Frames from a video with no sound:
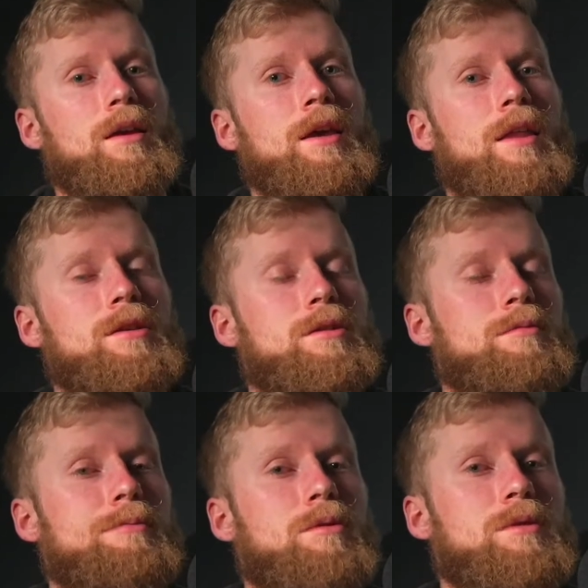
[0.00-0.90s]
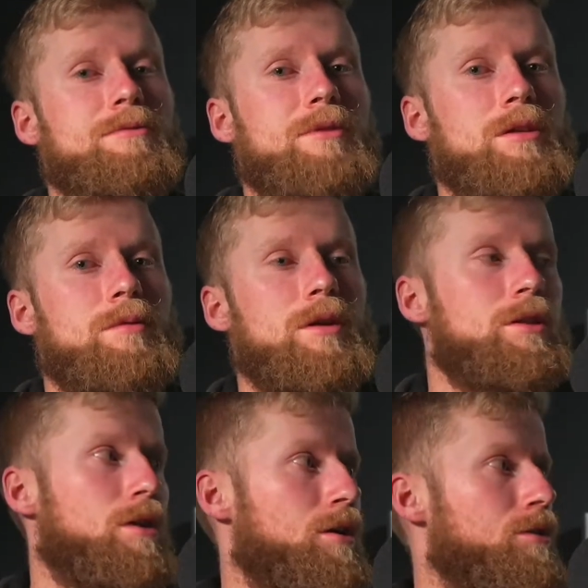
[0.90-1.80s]
this will be posted to Facebook.
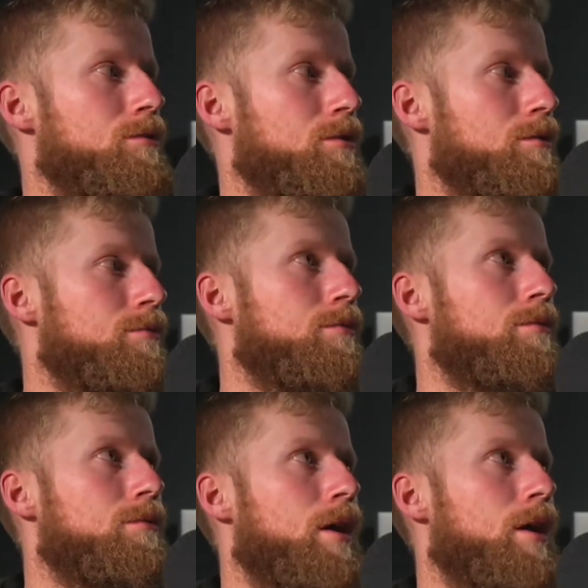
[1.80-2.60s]
It's on YouTube. Right?